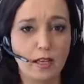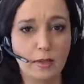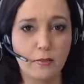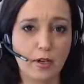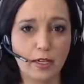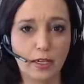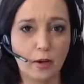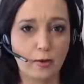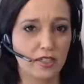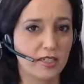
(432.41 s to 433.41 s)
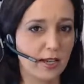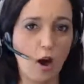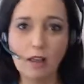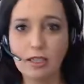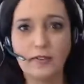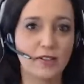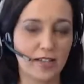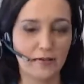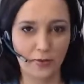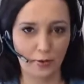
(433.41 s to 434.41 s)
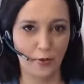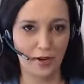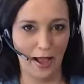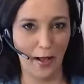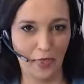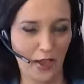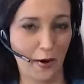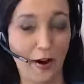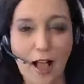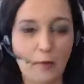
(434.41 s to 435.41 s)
online marketing coach to take all of our stuff and throw it out there.